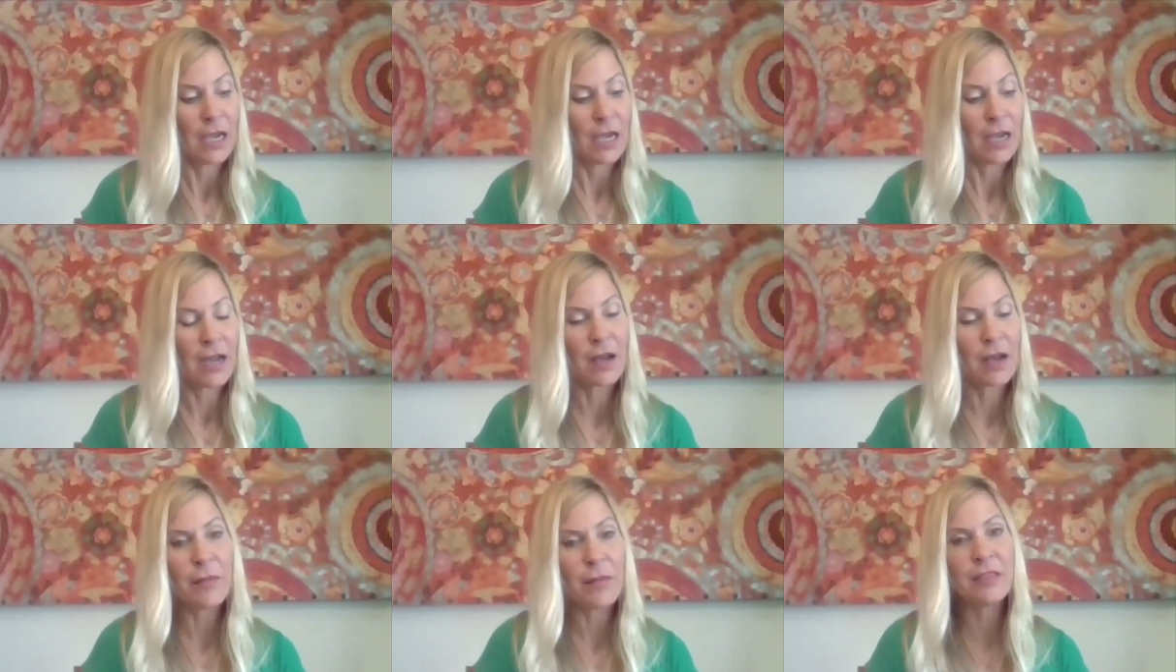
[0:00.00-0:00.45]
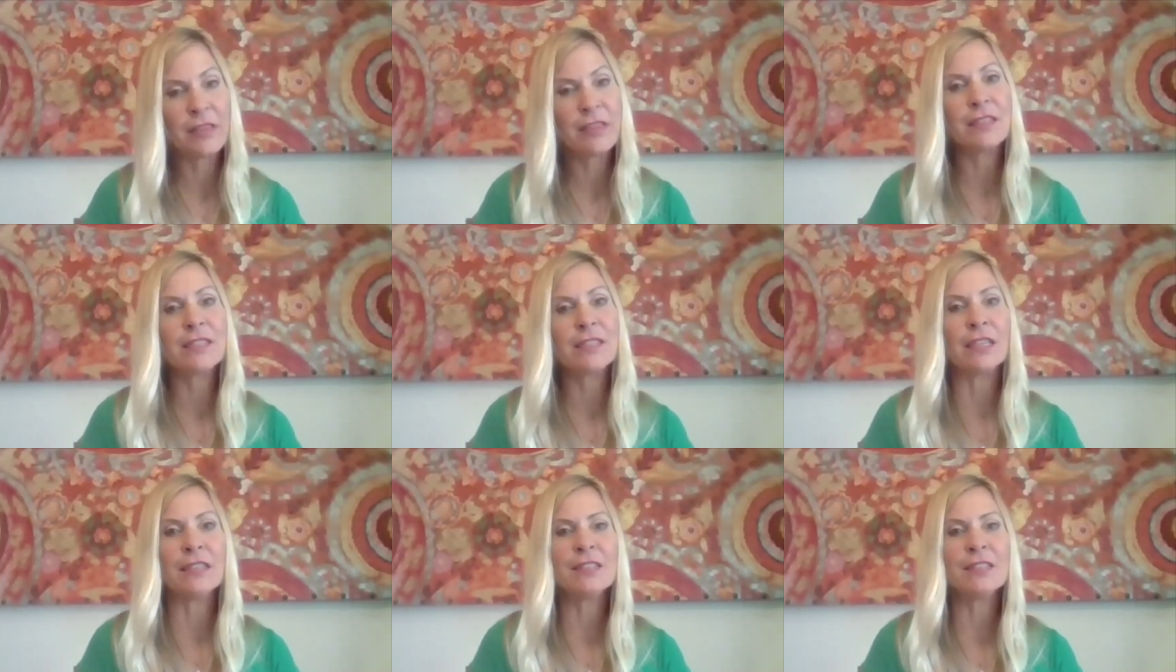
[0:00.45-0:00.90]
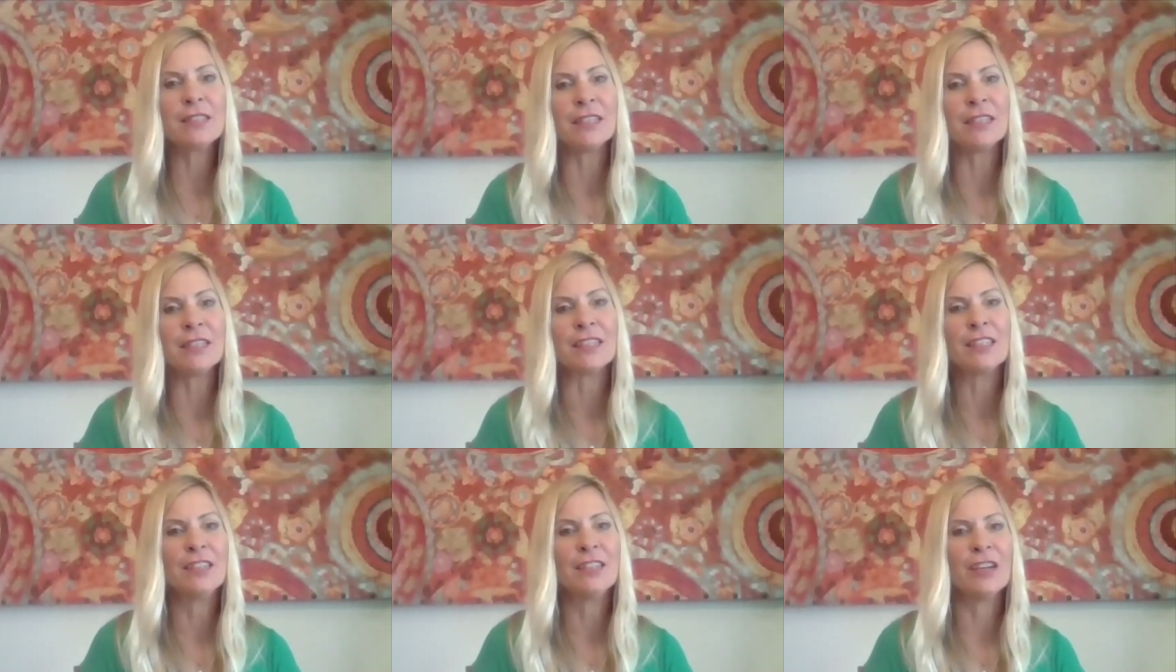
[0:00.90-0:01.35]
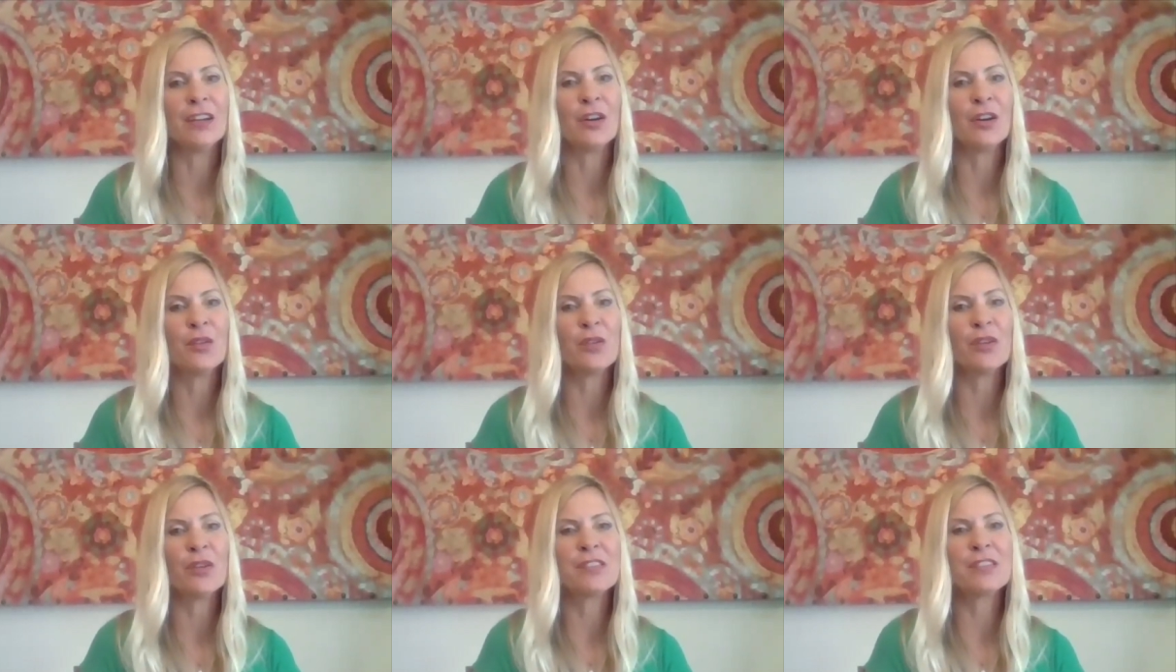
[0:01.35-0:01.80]
And then tasting, you
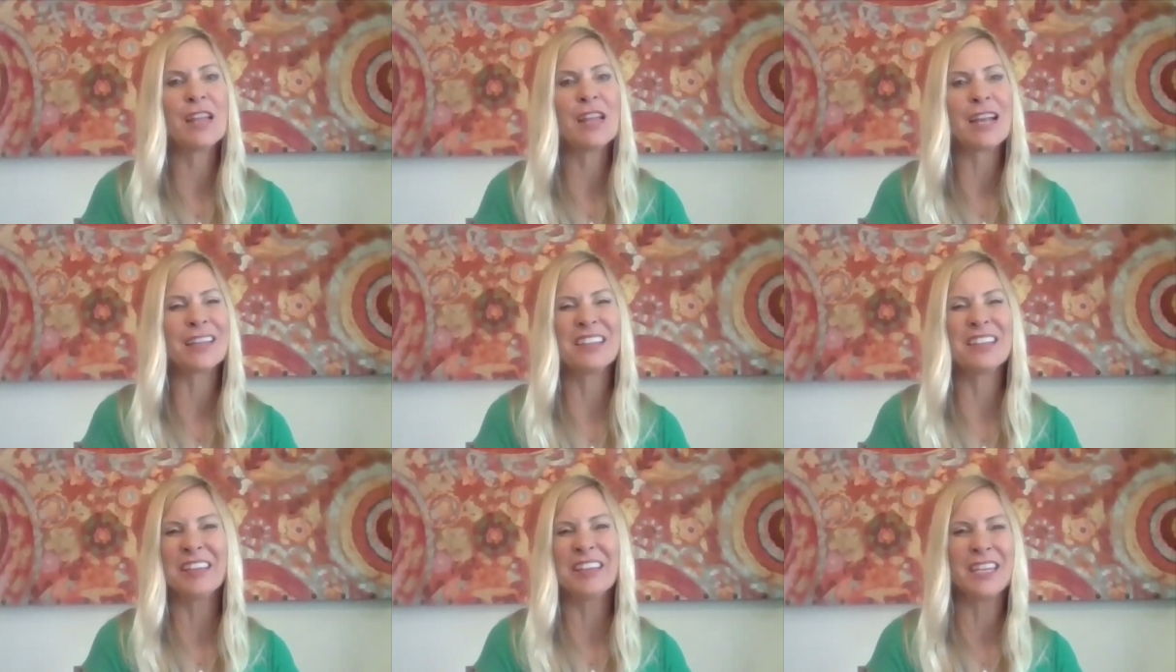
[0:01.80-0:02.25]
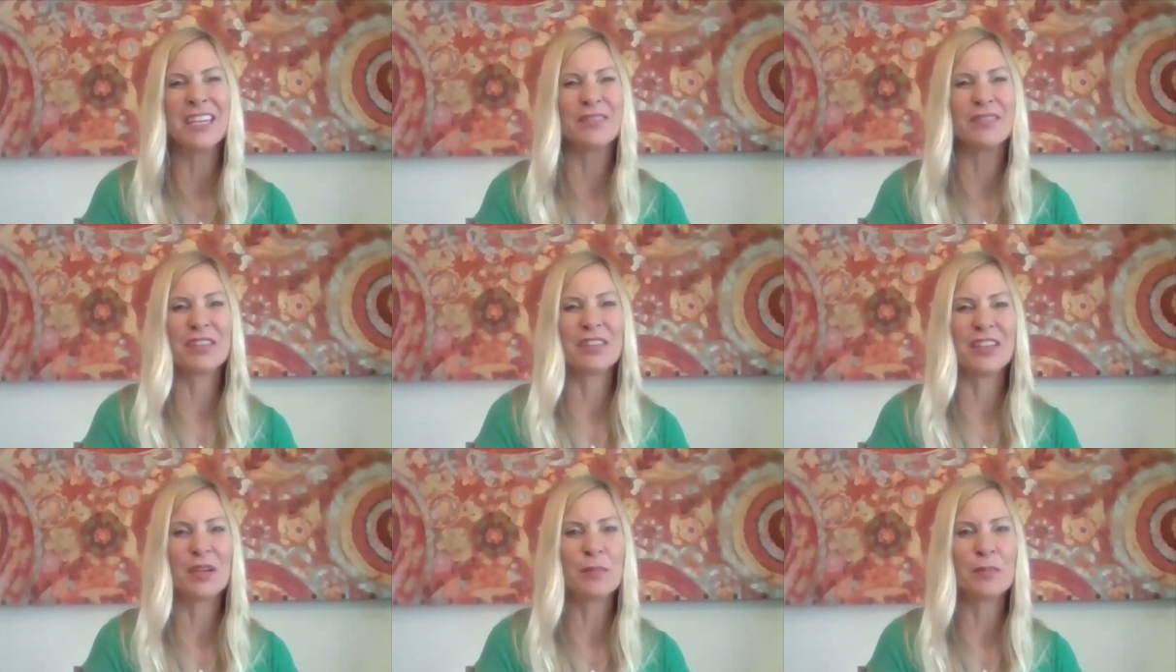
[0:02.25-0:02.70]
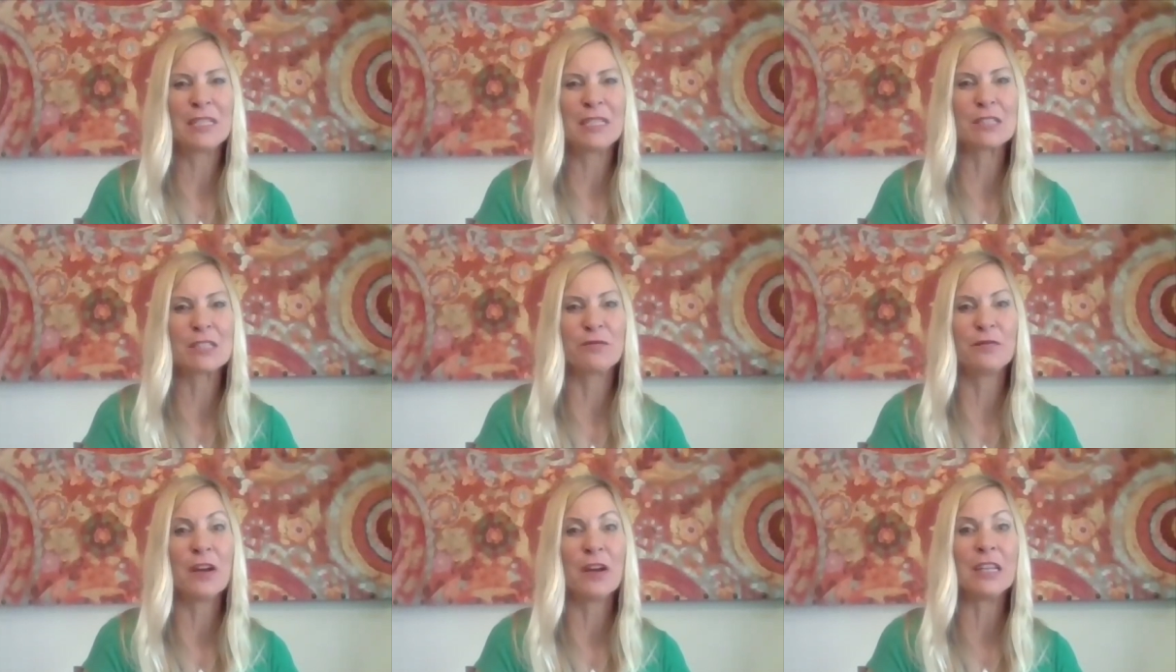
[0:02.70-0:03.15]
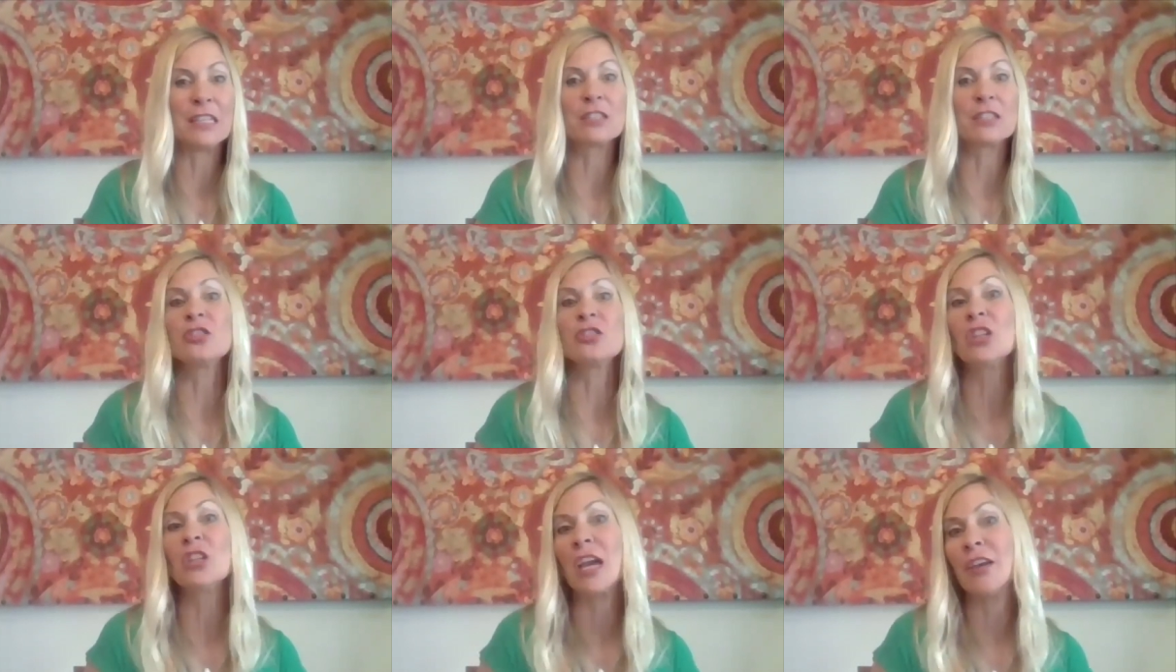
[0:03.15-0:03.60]
know, and they're not going to like everything, but it's fun.
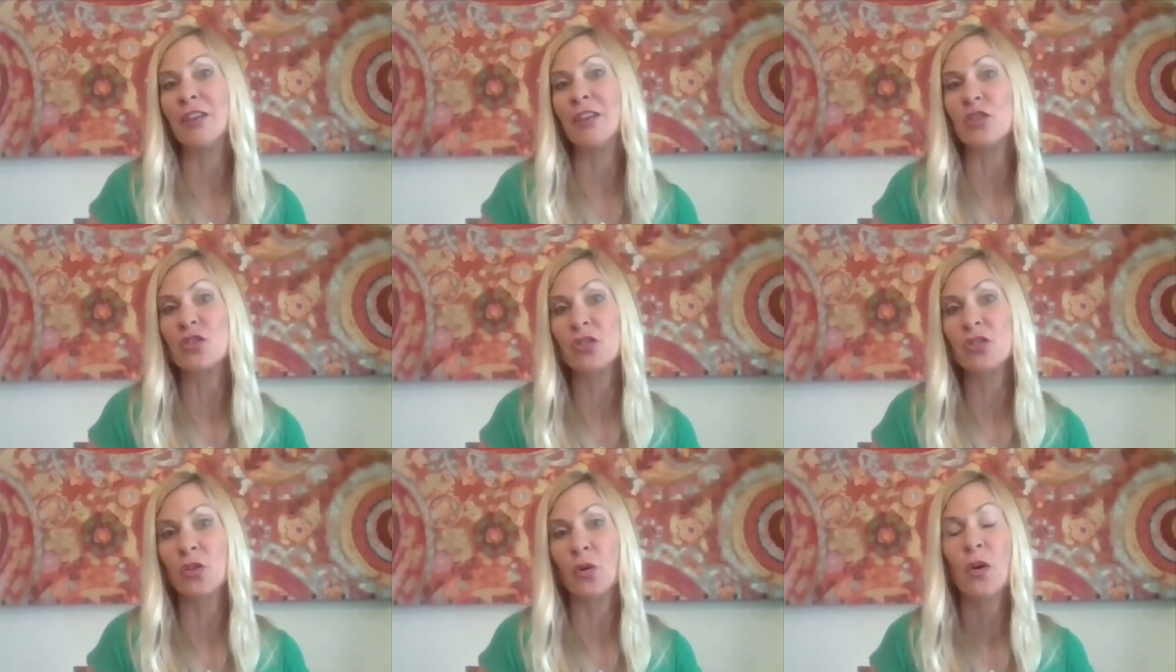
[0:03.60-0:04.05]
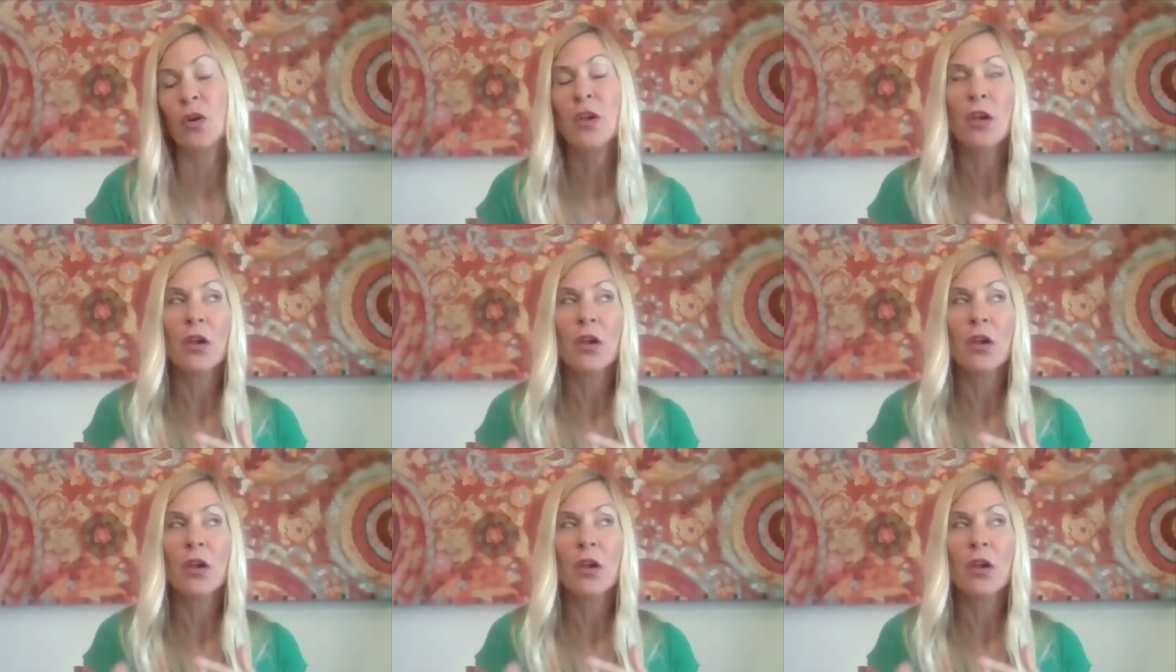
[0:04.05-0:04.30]
It's a challenge. So